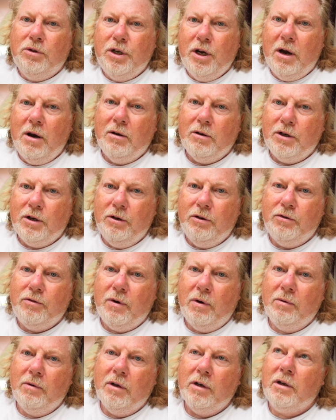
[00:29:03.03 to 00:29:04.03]
charge
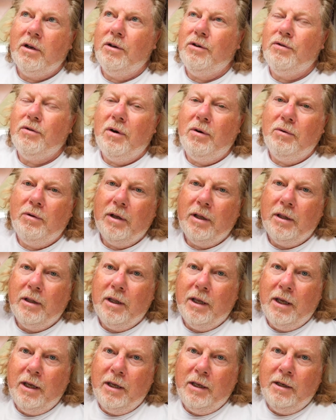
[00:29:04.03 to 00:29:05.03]
controller controlling
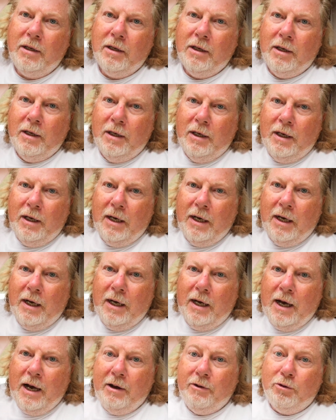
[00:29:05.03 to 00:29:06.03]
the
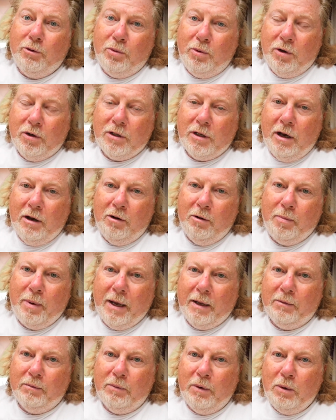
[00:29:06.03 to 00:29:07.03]
uh, 100 watt solar
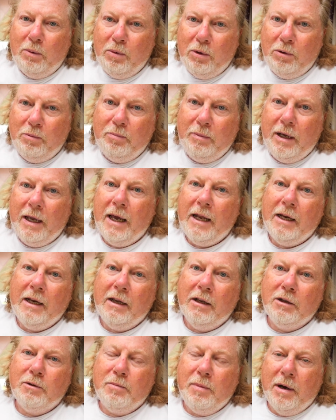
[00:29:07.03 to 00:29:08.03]
panel, we wouldn't be
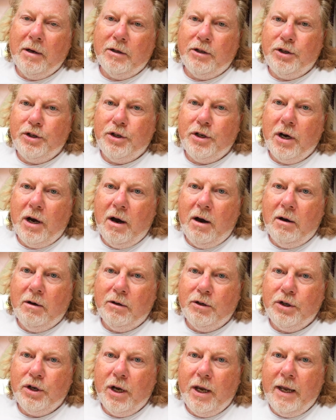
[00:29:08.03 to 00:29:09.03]
getting as much
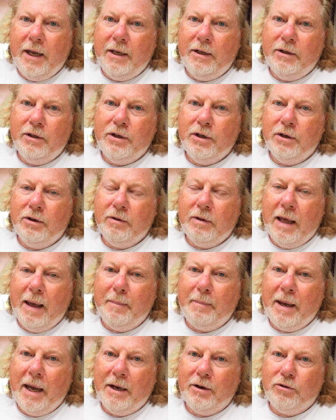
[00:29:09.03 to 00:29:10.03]
charge into
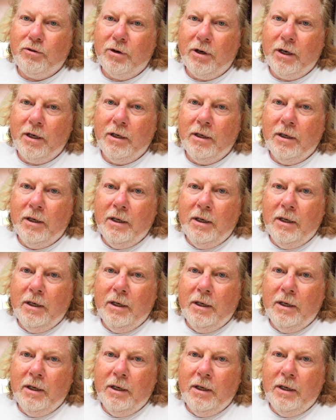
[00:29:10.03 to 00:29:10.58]
that battery